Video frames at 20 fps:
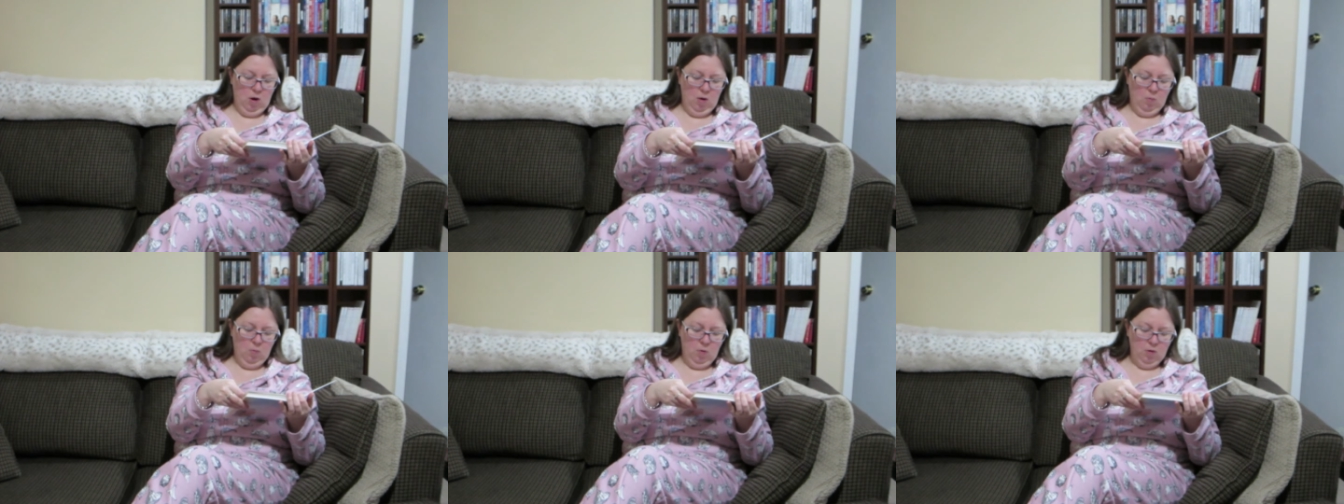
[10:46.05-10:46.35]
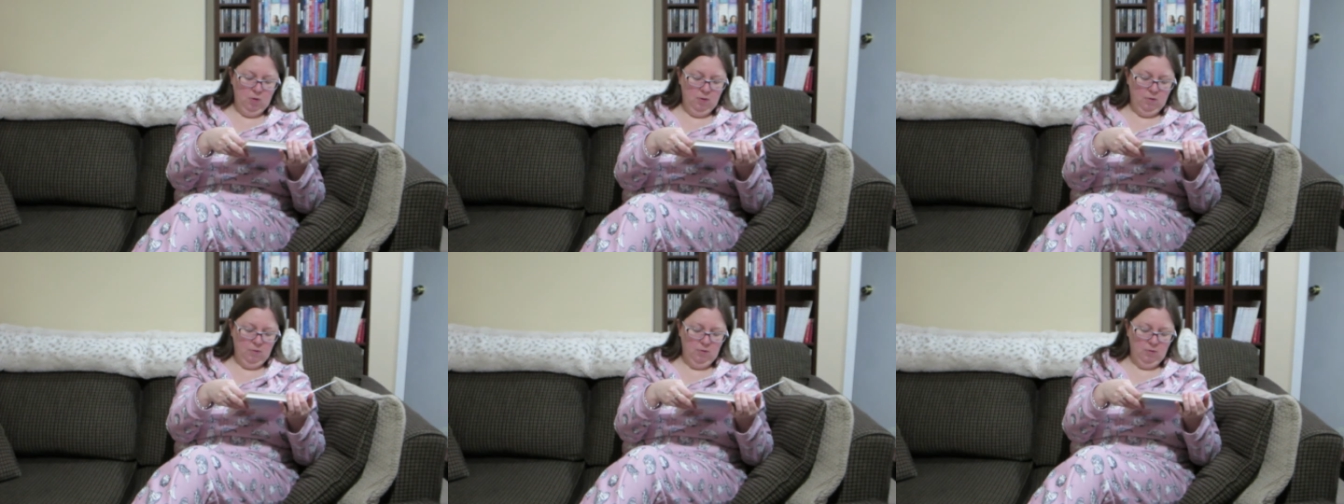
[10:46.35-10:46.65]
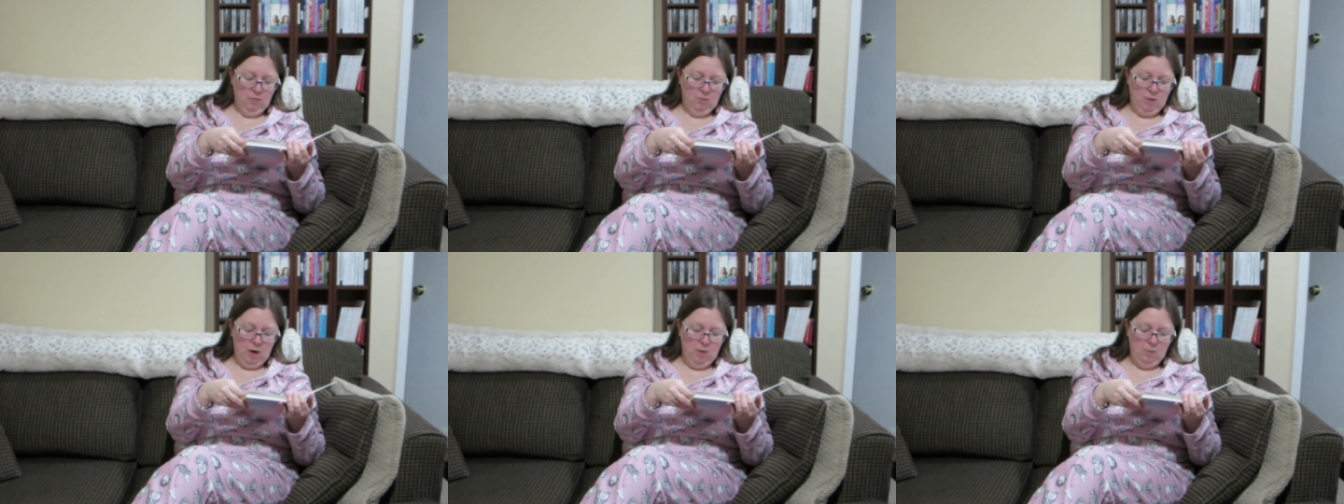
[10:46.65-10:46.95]
I want to
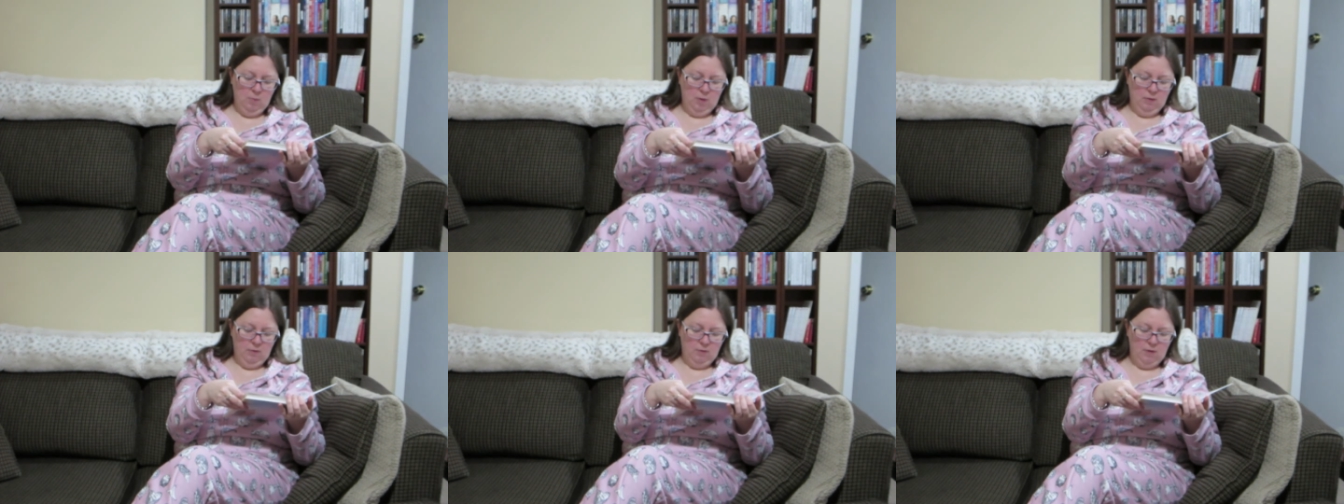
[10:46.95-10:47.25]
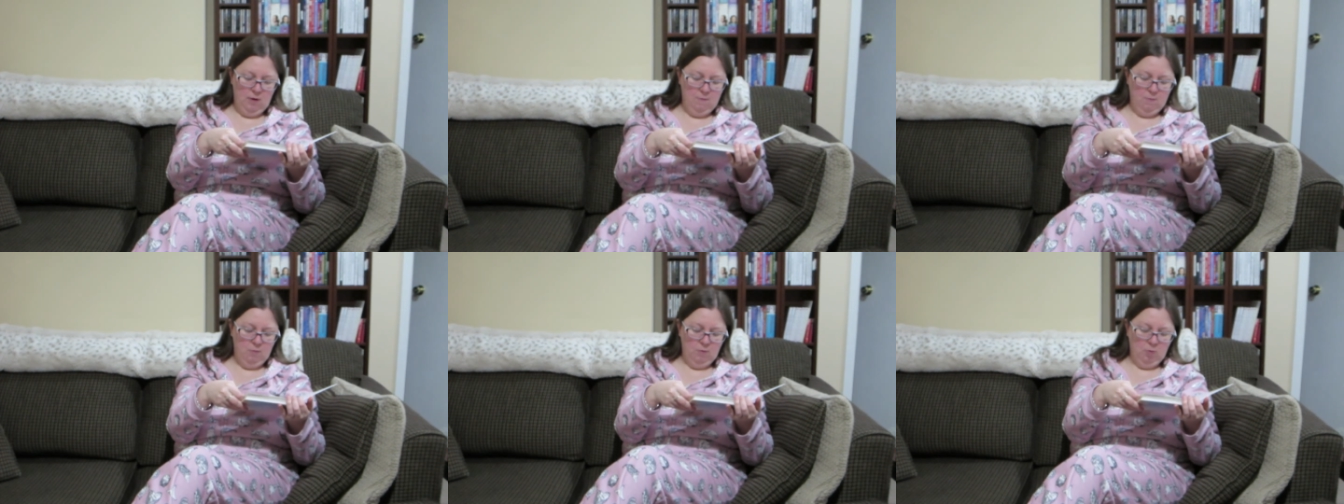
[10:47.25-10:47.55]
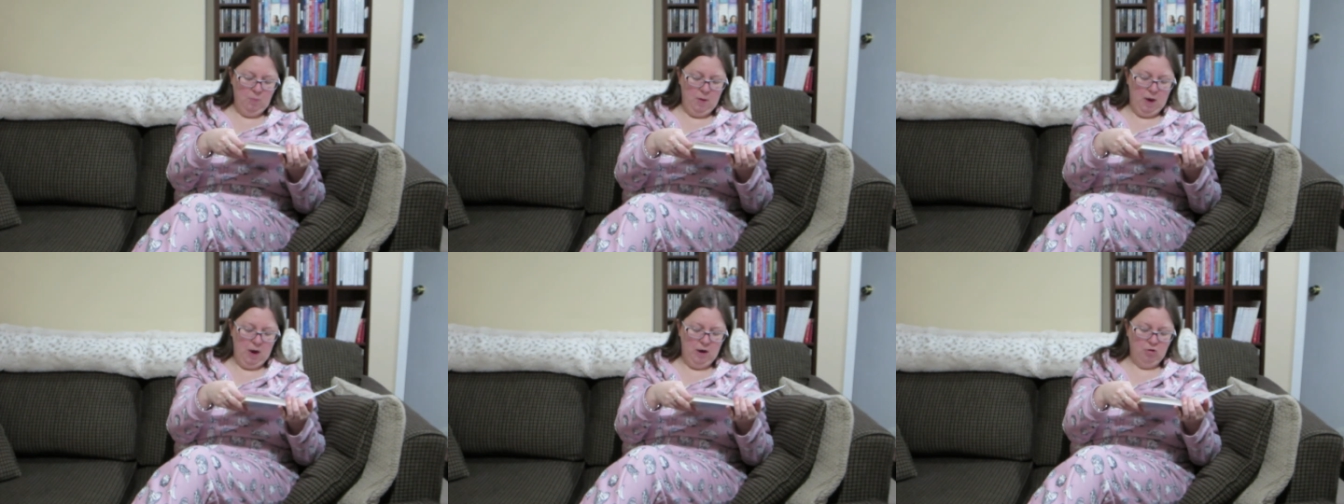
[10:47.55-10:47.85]
surround myself
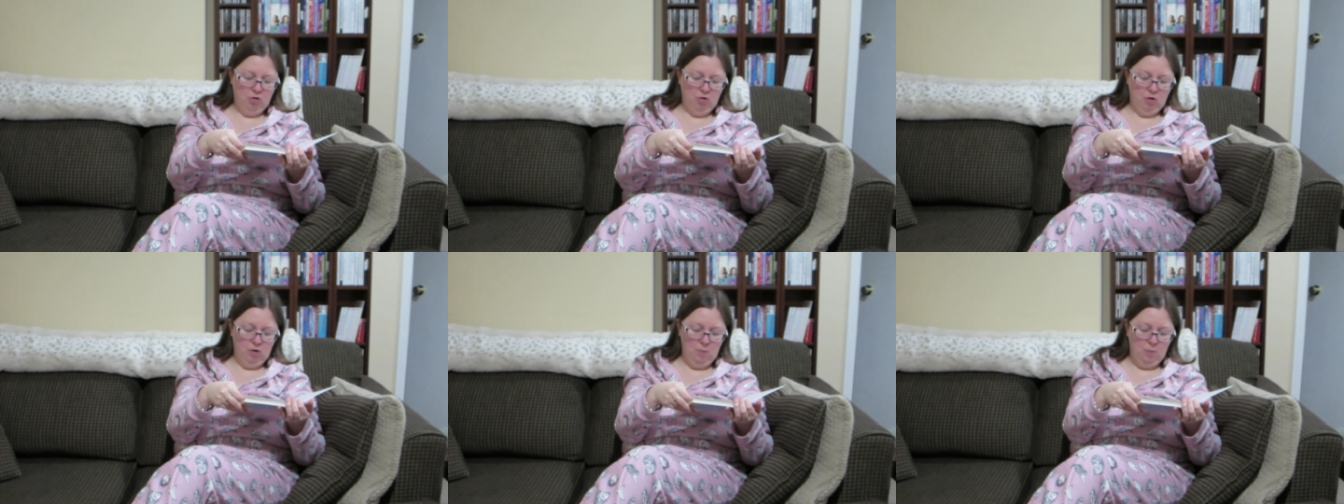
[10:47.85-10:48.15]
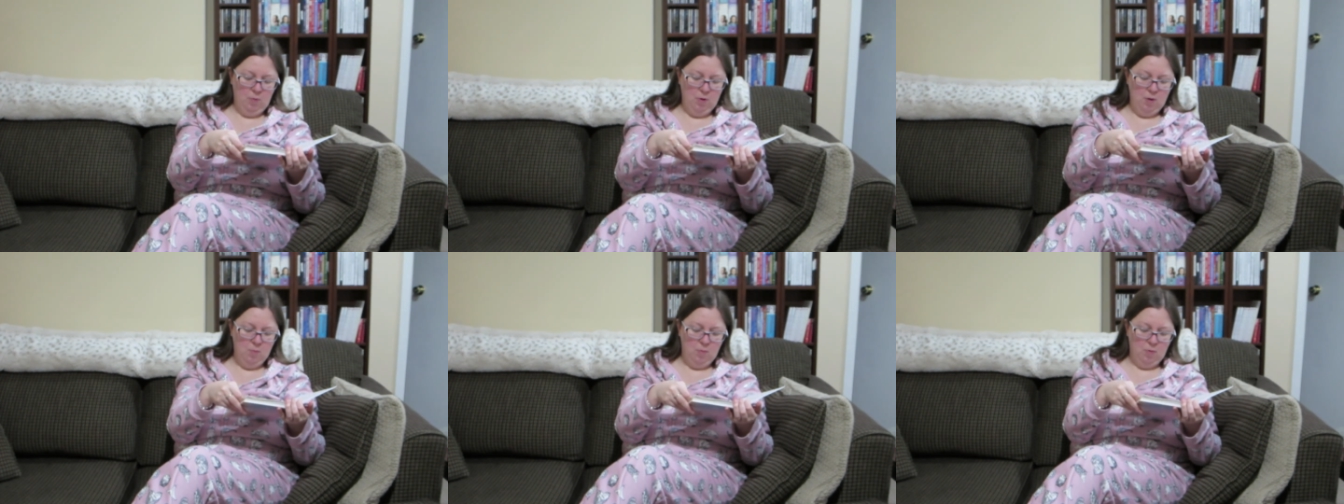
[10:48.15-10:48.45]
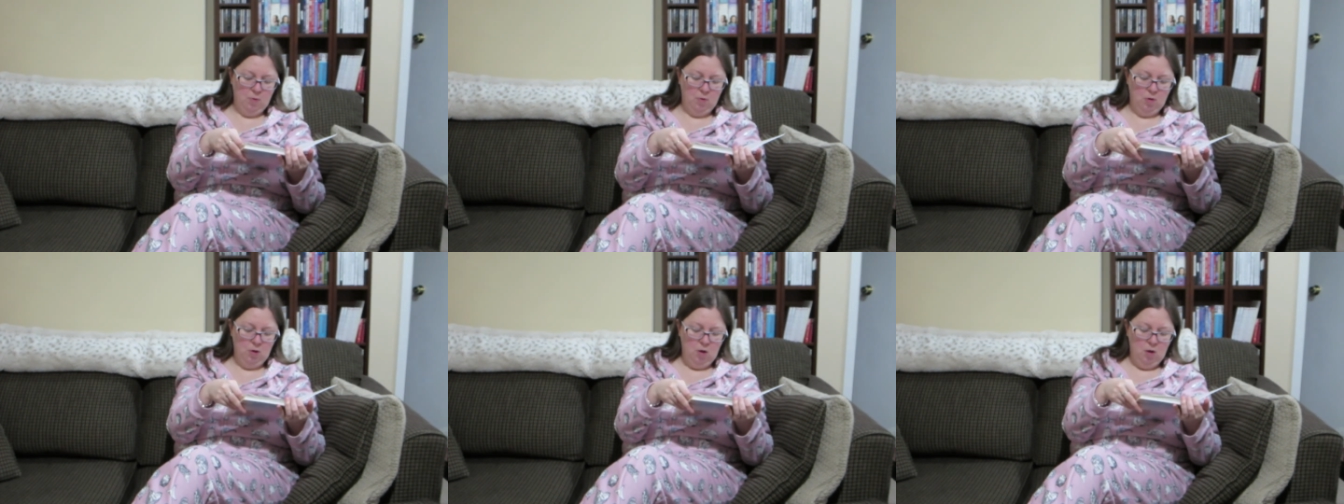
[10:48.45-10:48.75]
with passionate
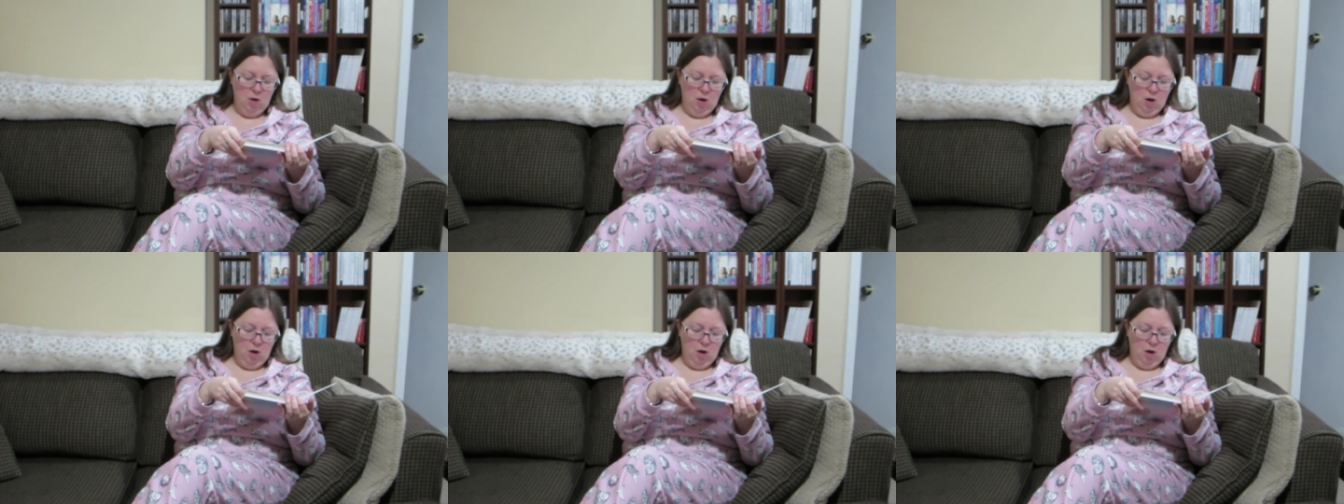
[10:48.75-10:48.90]
people.